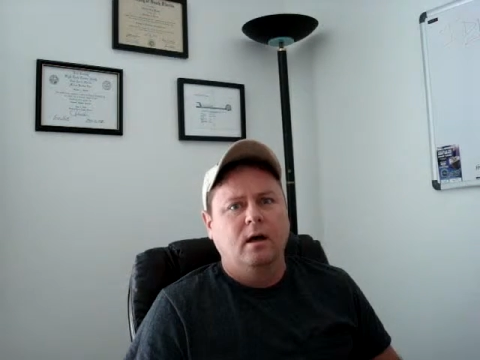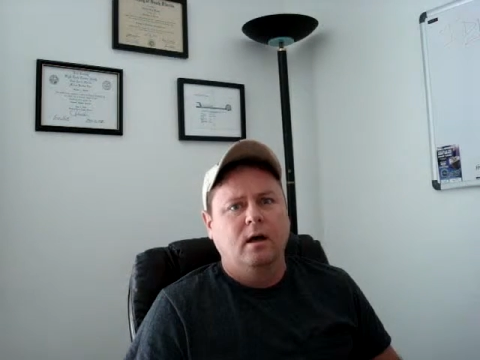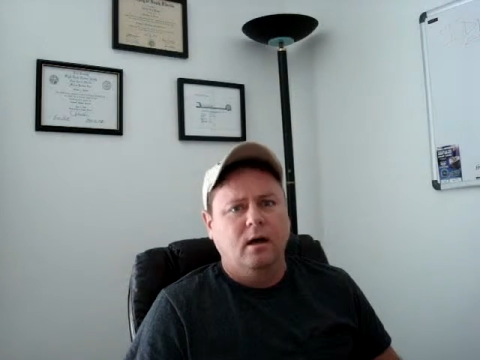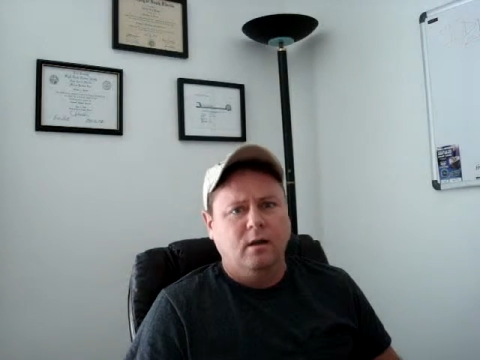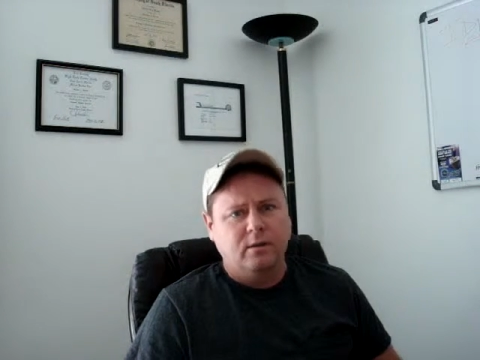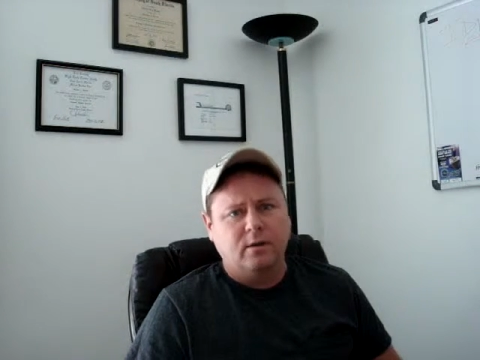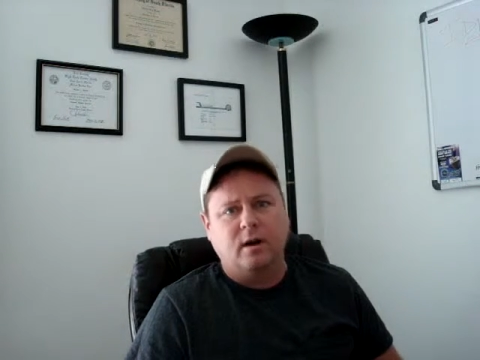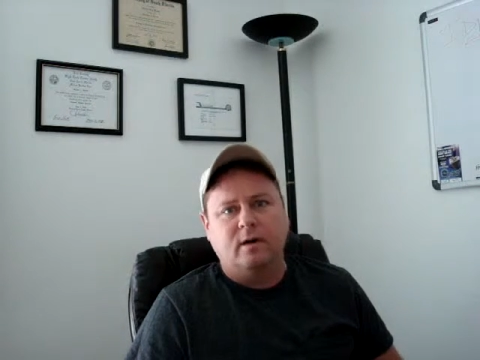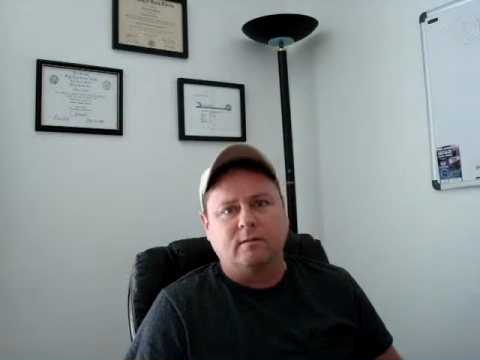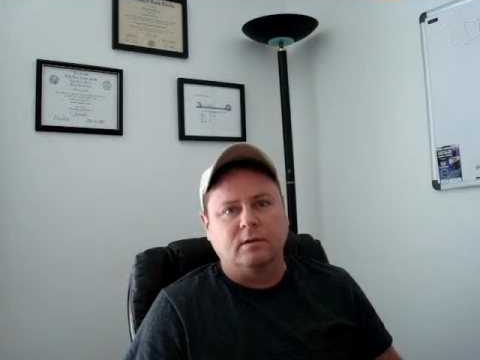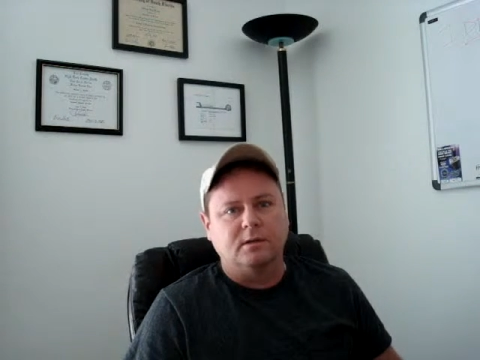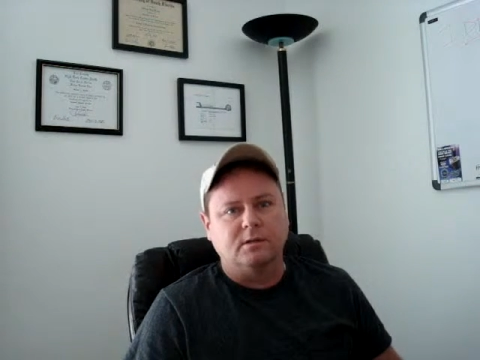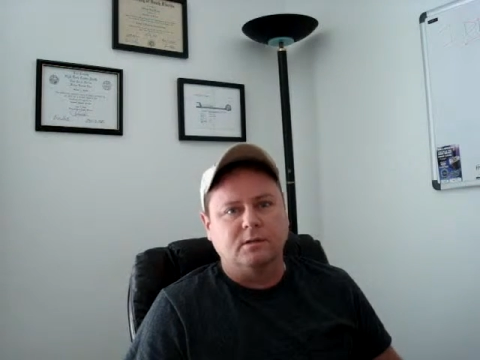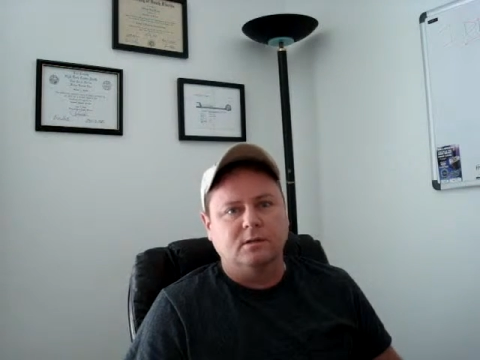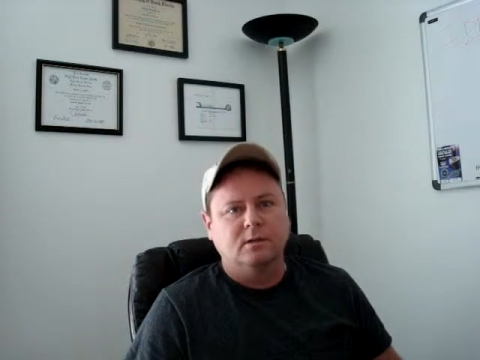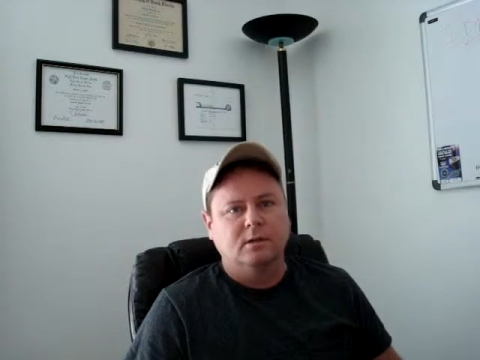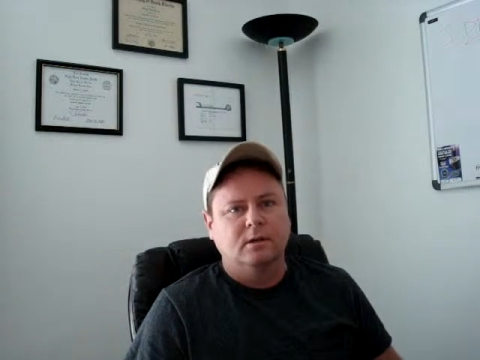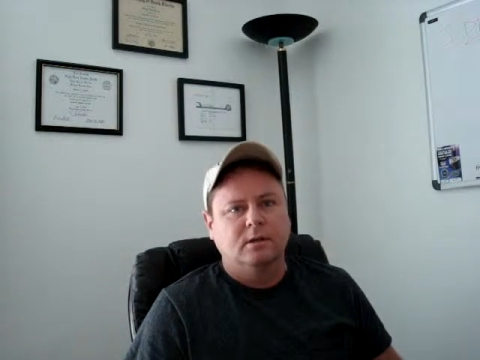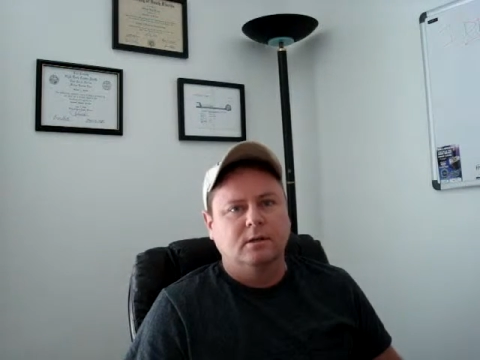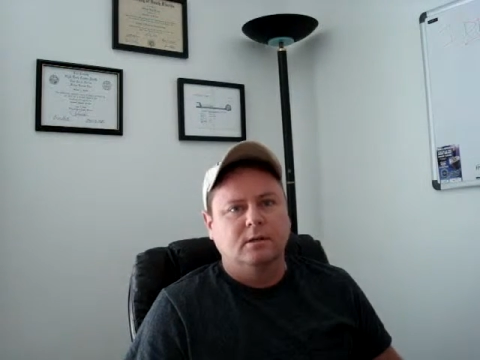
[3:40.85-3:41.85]
health coverage.
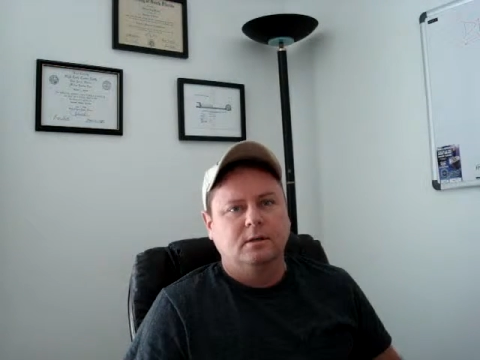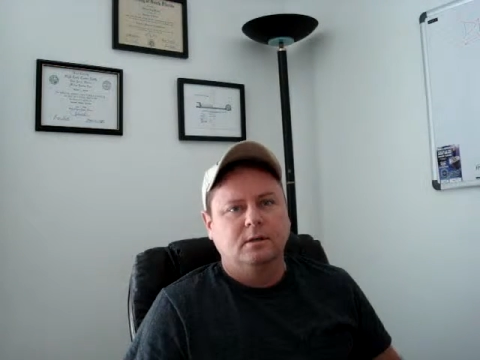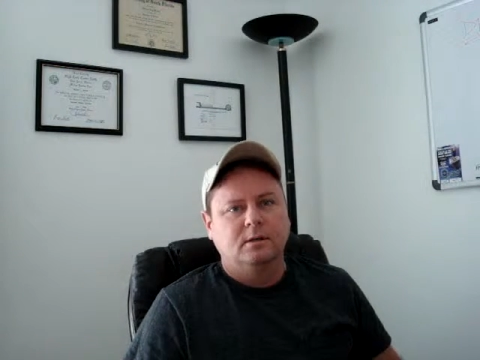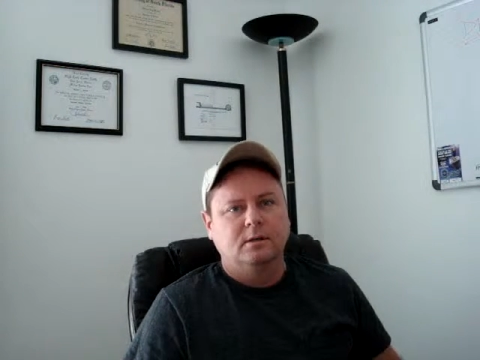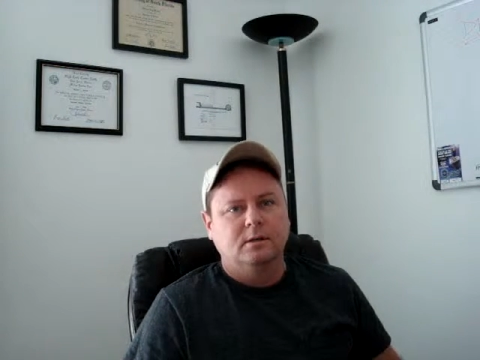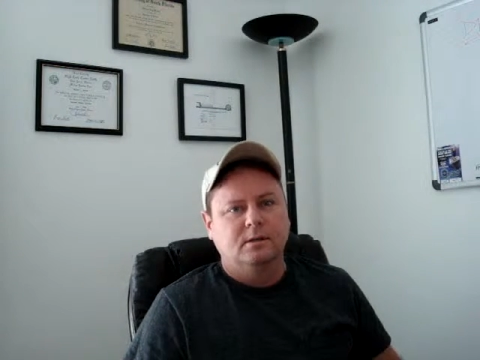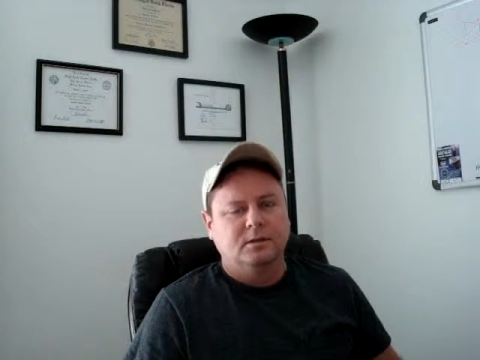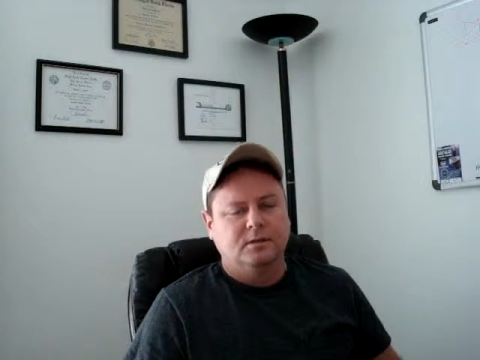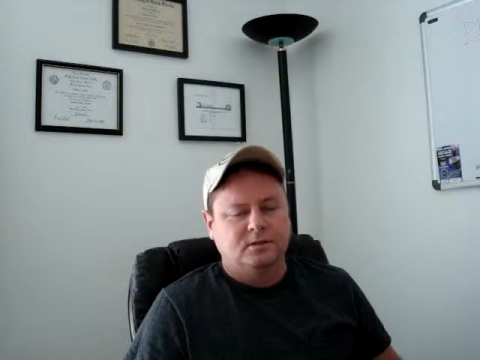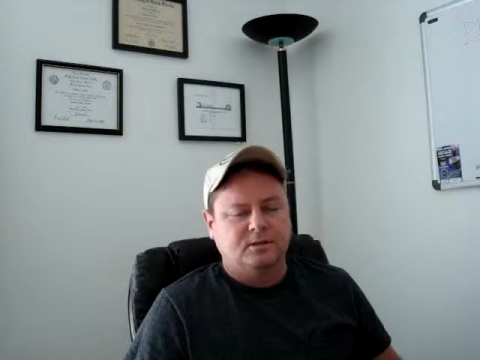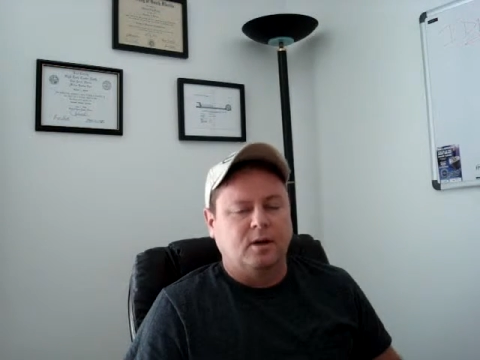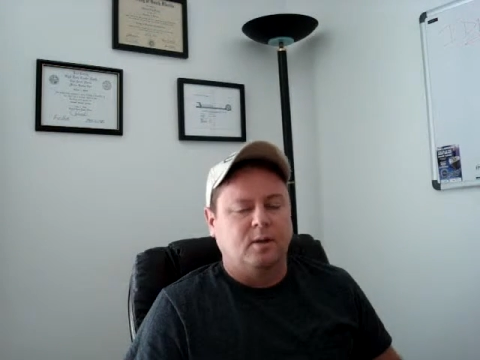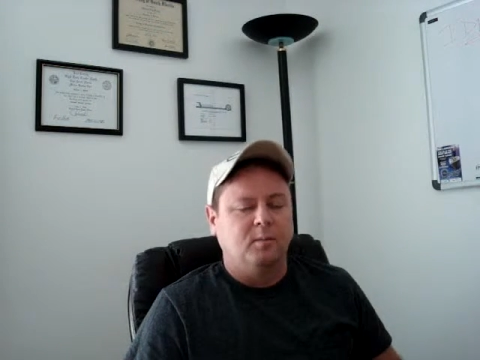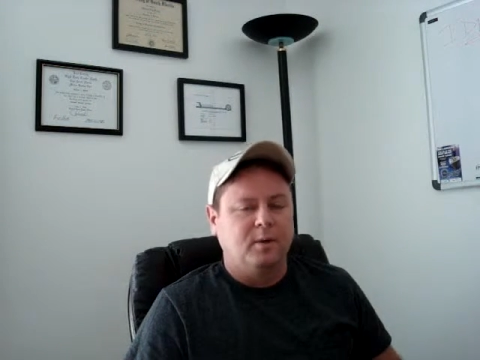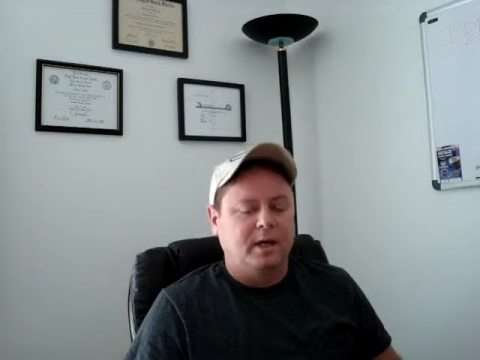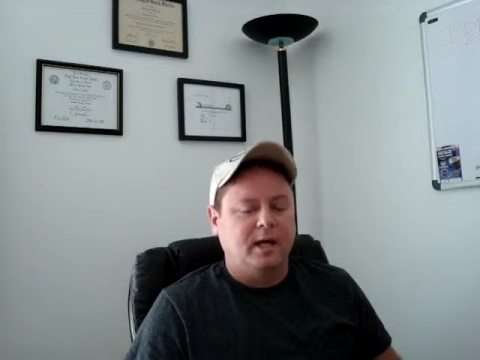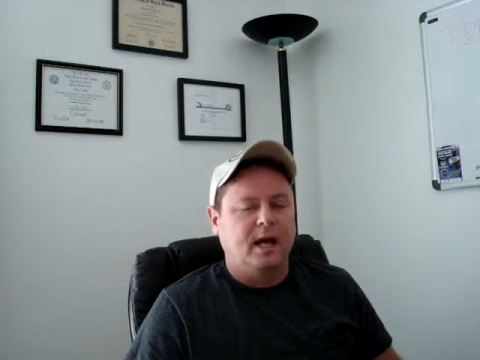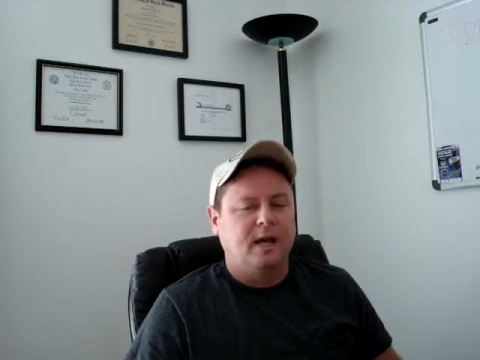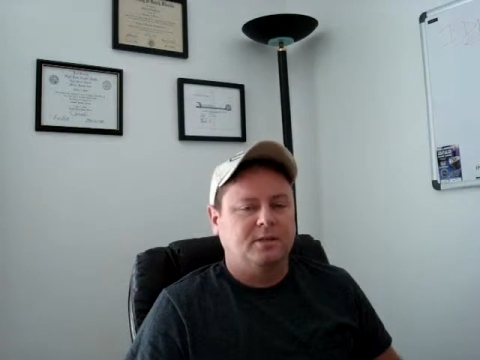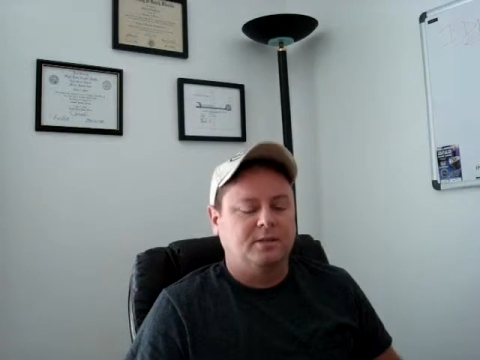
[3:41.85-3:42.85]

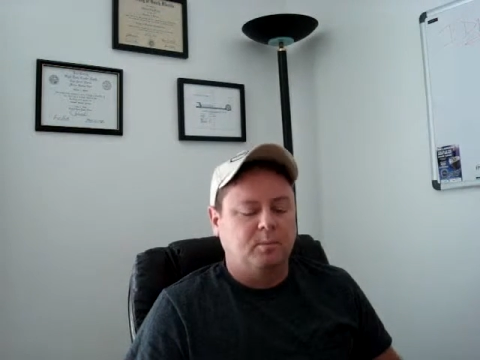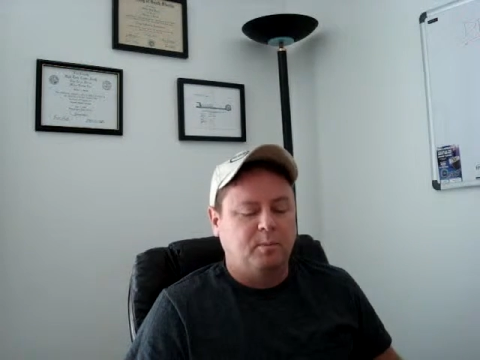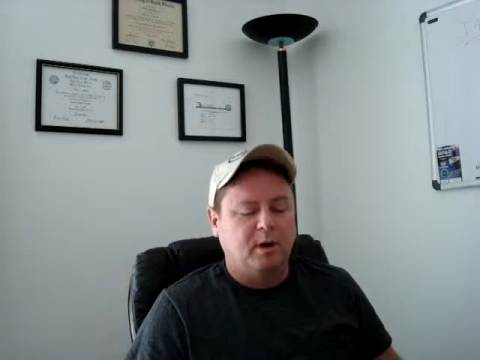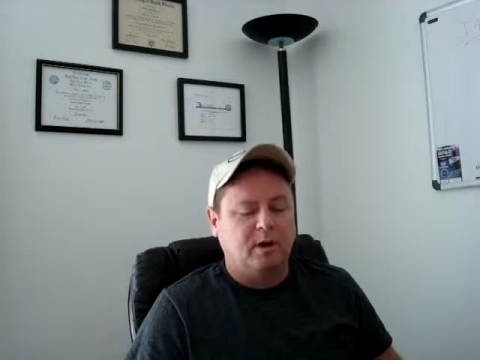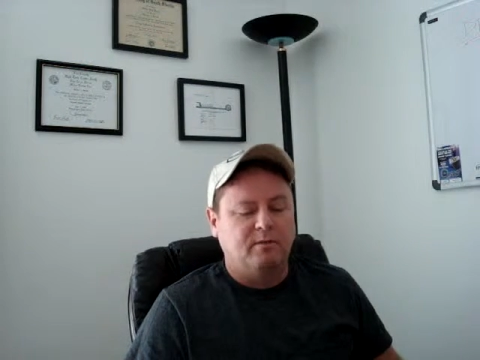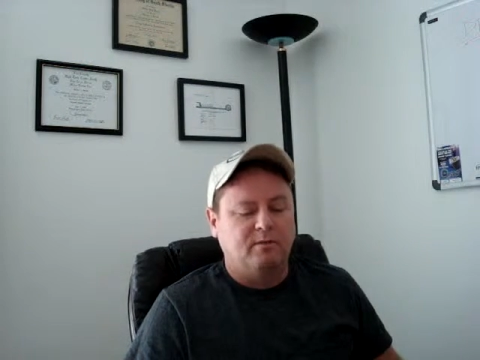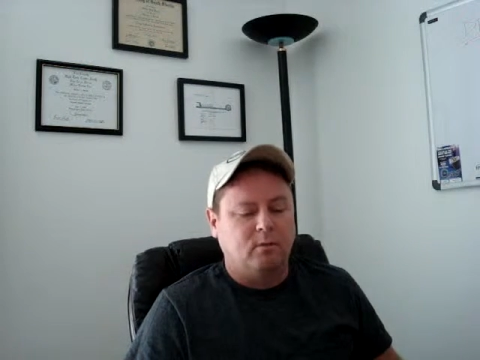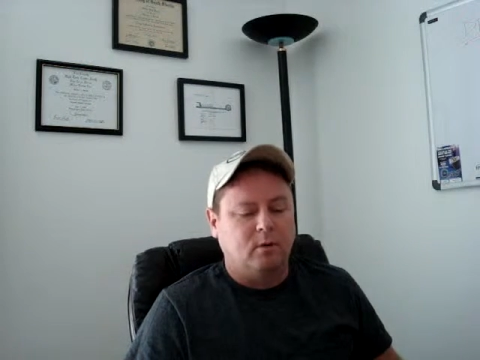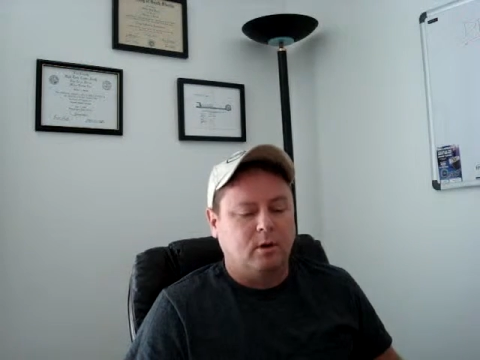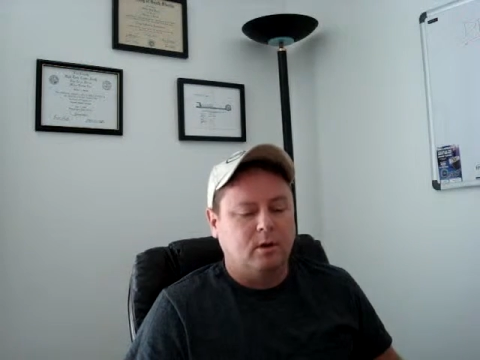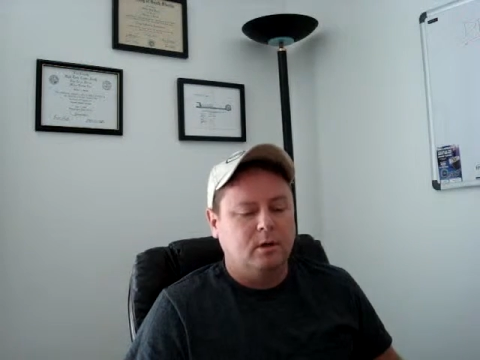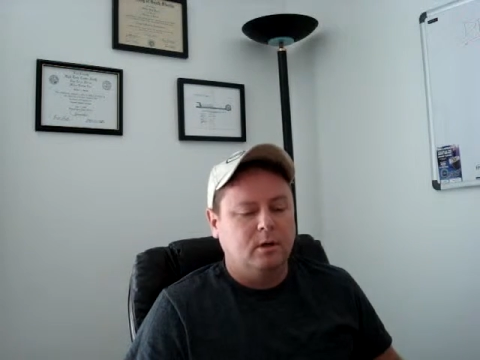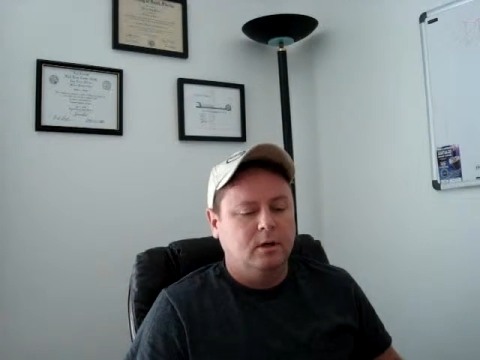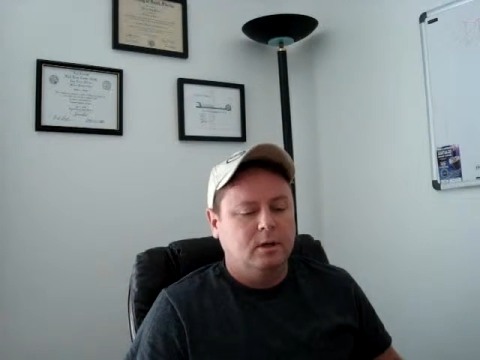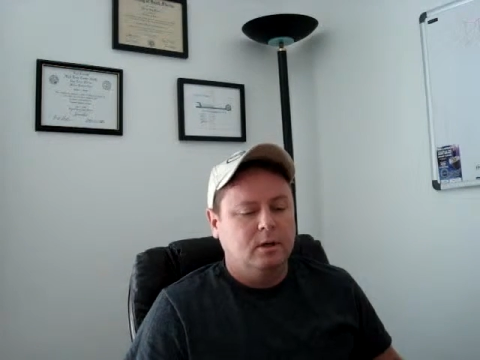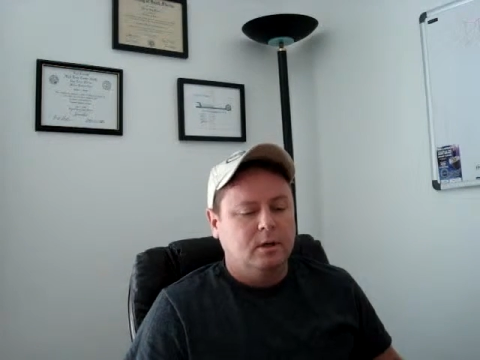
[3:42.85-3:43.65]
Somebody has to pay for it.